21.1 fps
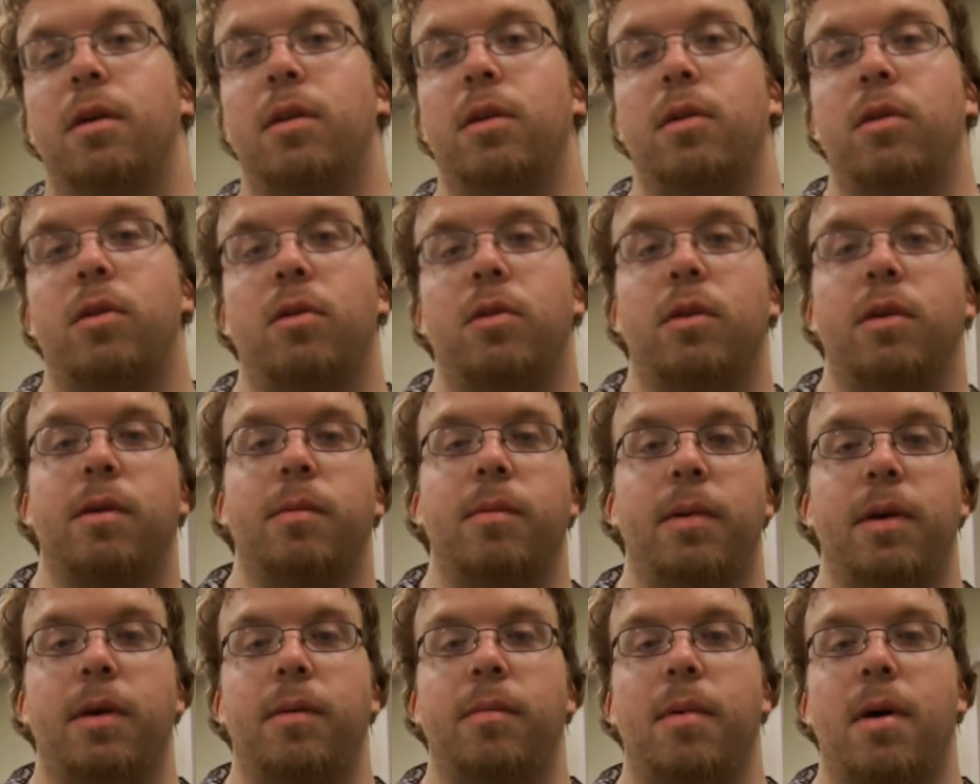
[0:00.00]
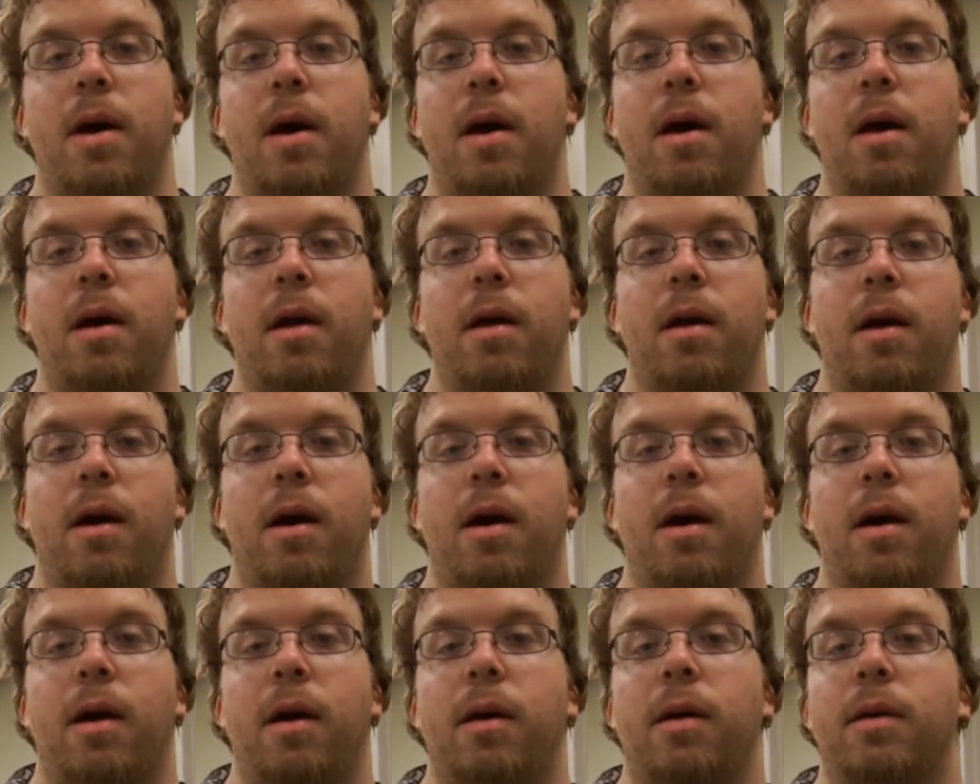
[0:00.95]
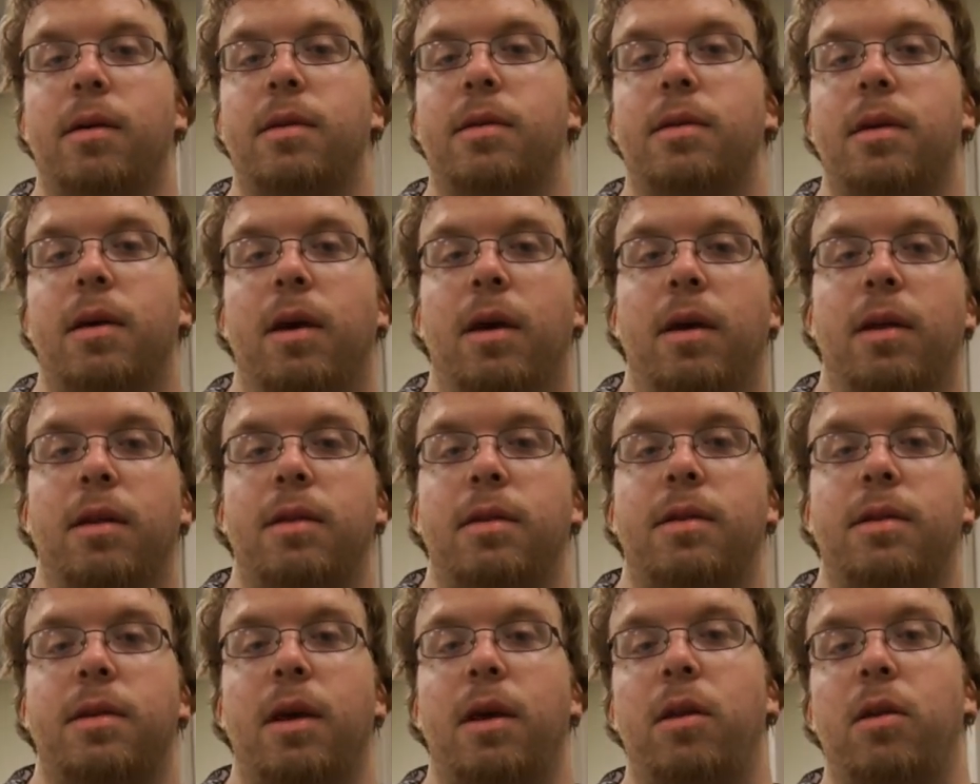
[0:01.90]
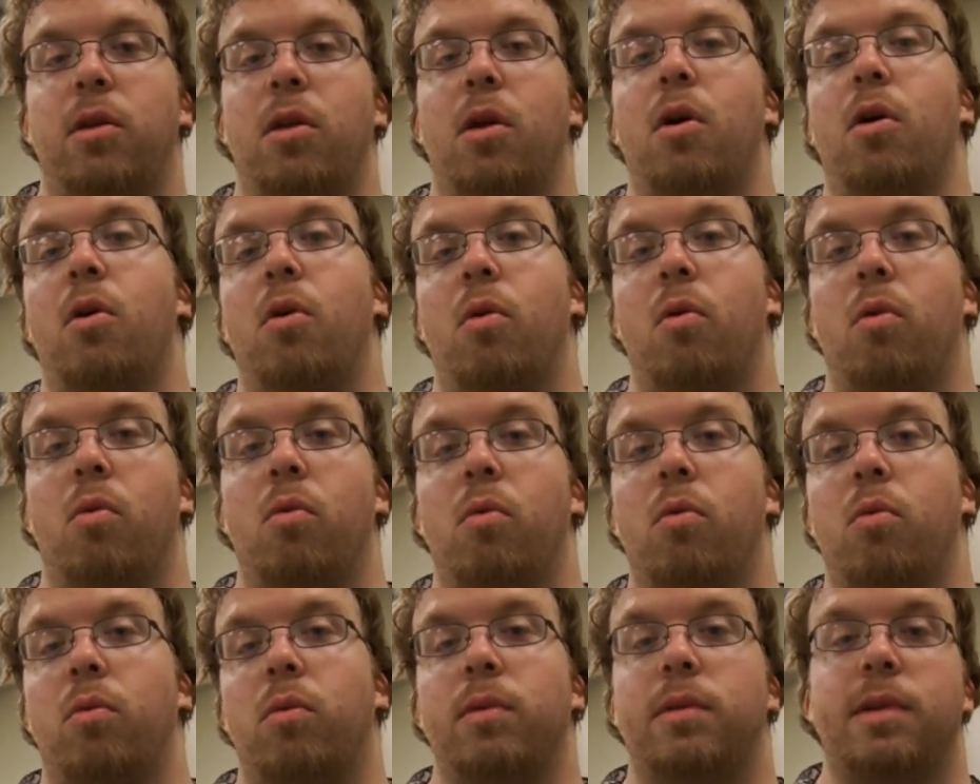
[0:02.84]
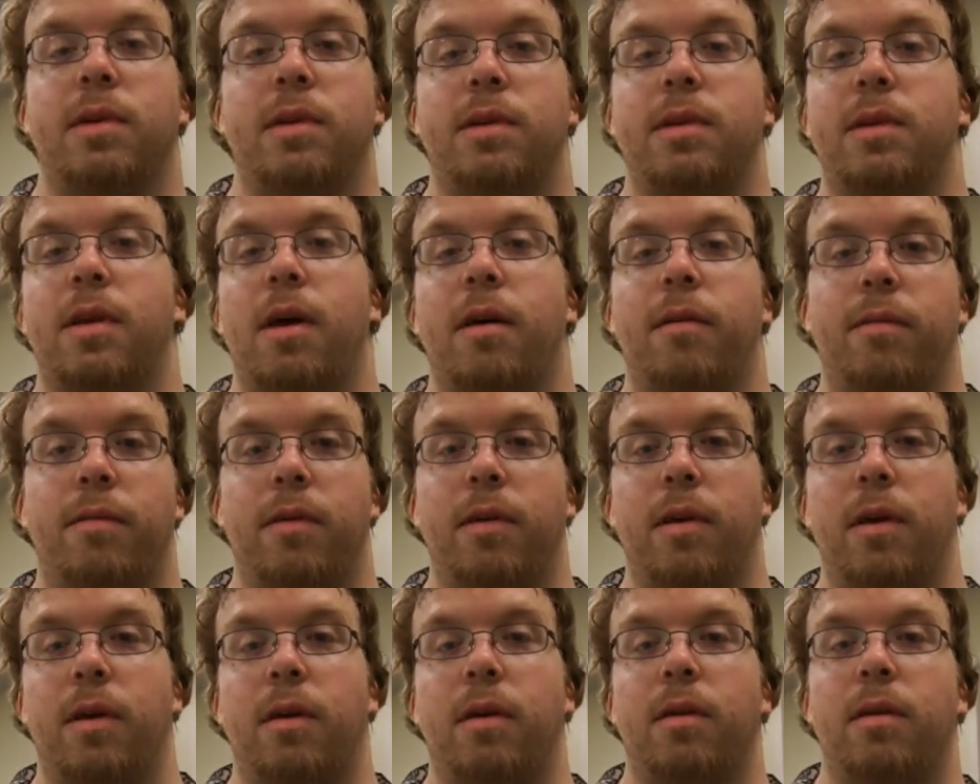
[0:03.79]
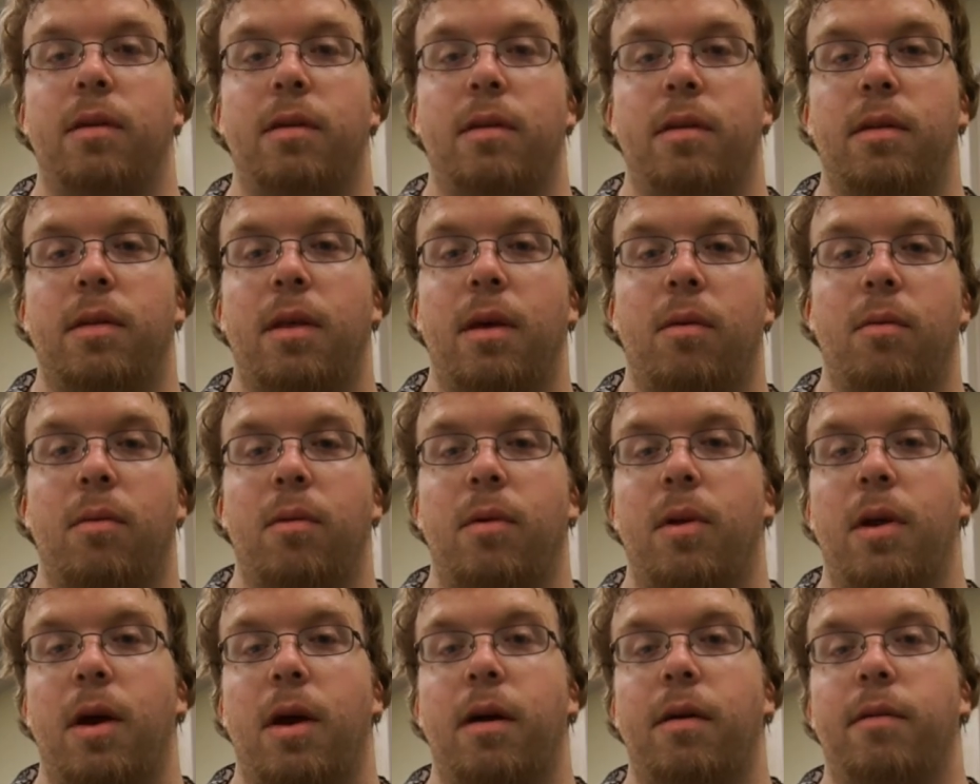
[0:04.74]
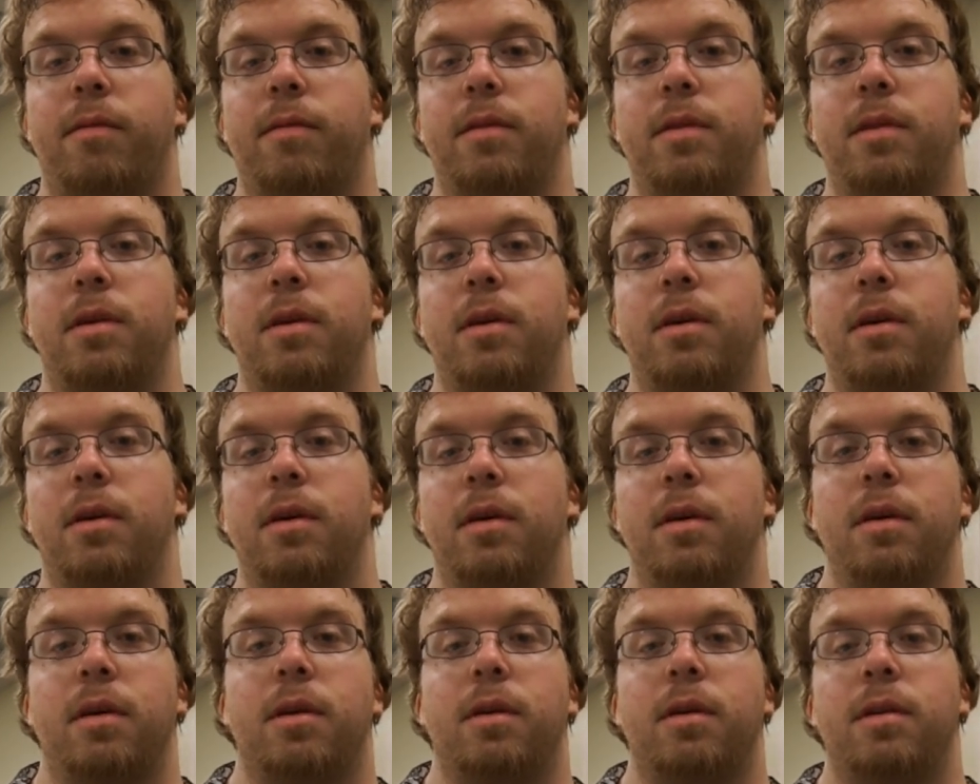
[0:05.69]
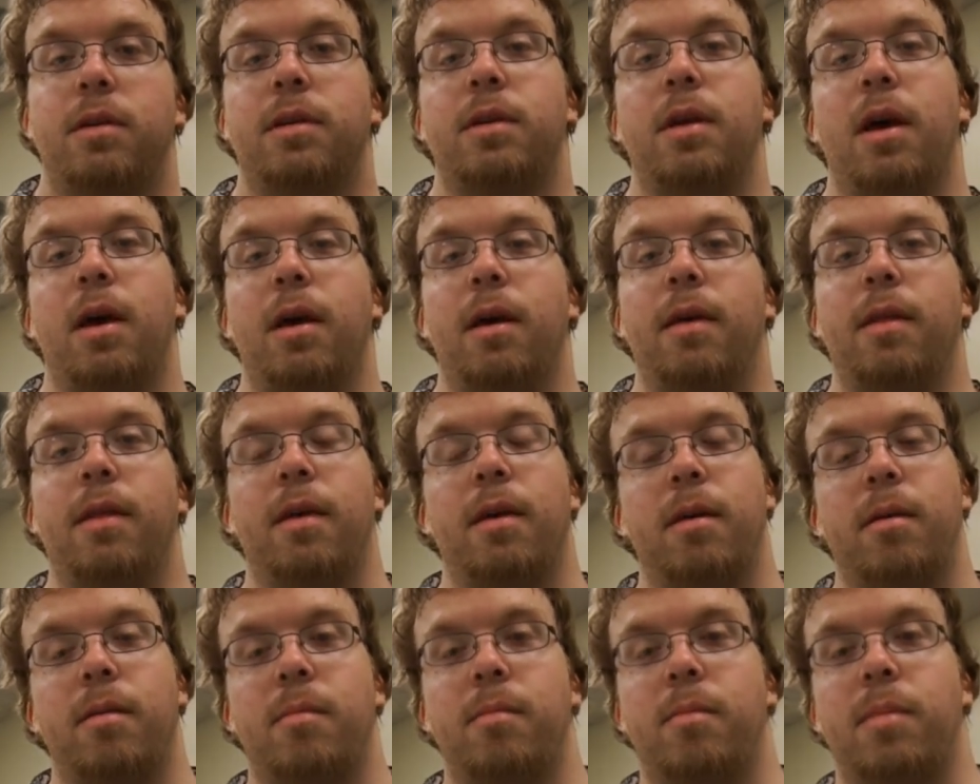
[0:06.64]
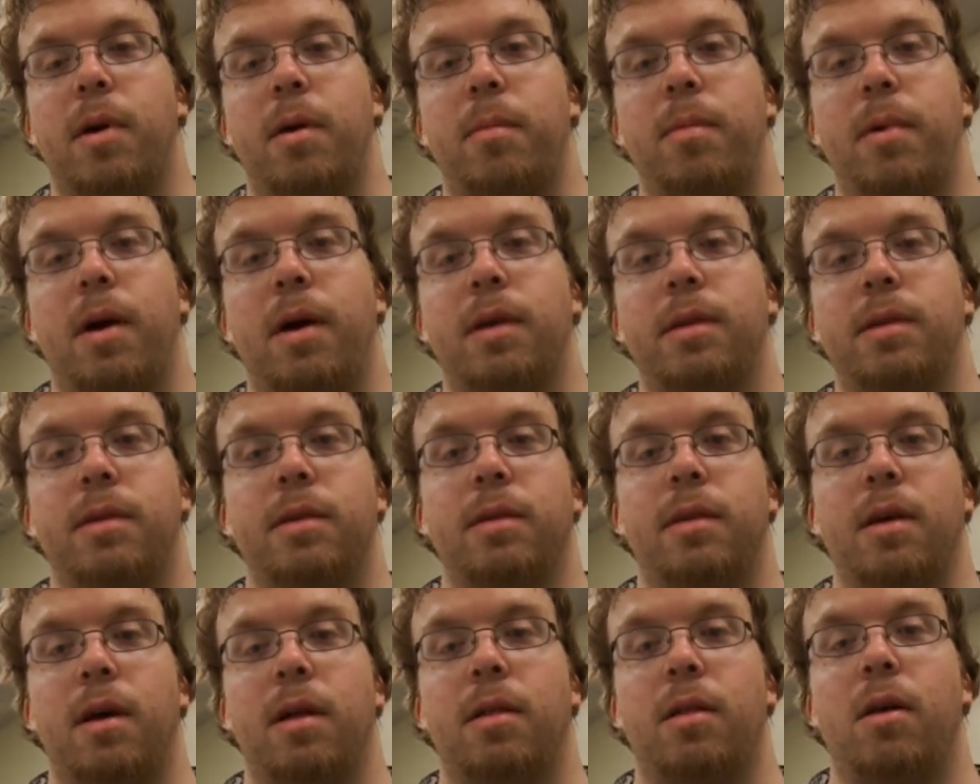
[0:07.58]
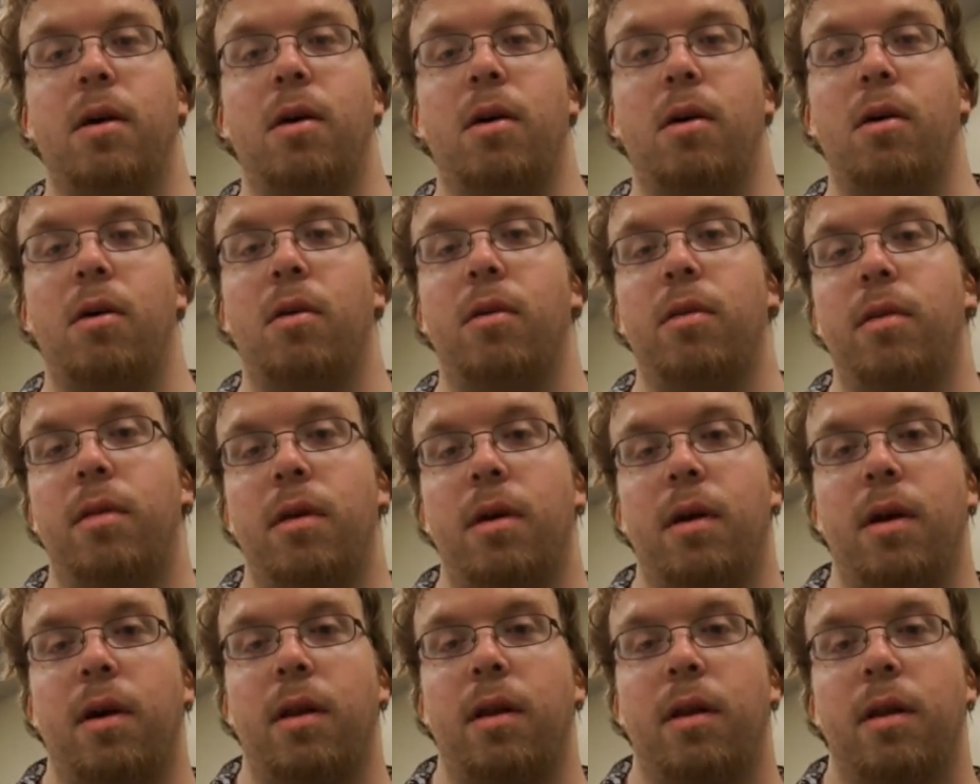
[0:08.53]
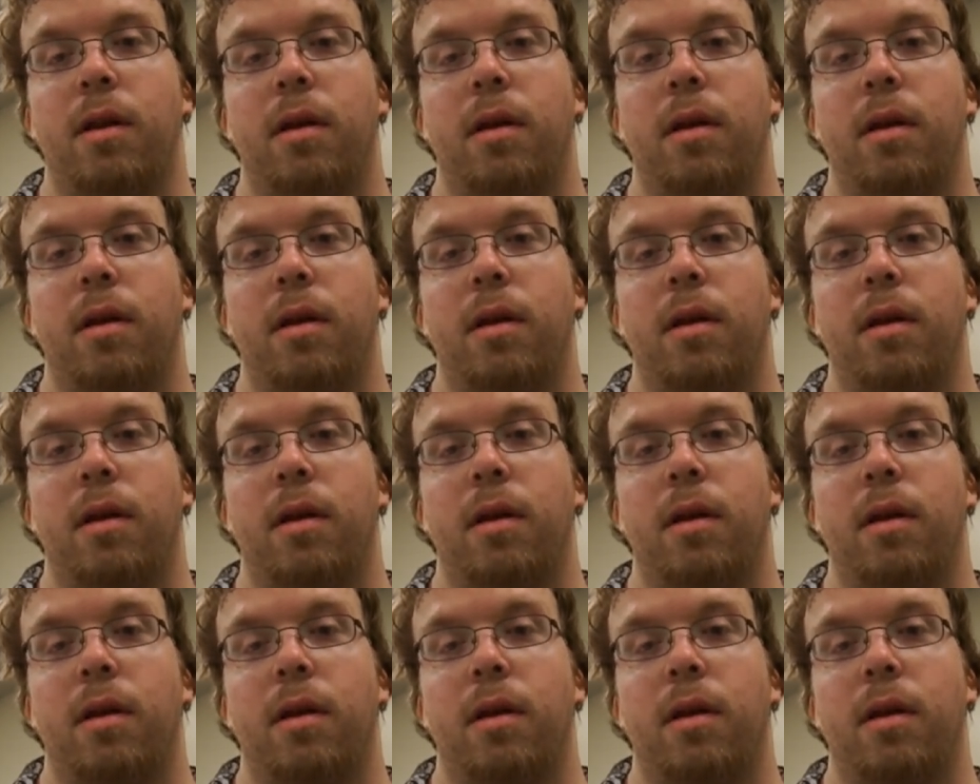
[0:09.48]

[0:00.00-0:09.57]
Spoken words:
look me in my eyes and say no to Stephanie, that they would have to say that by passing that law that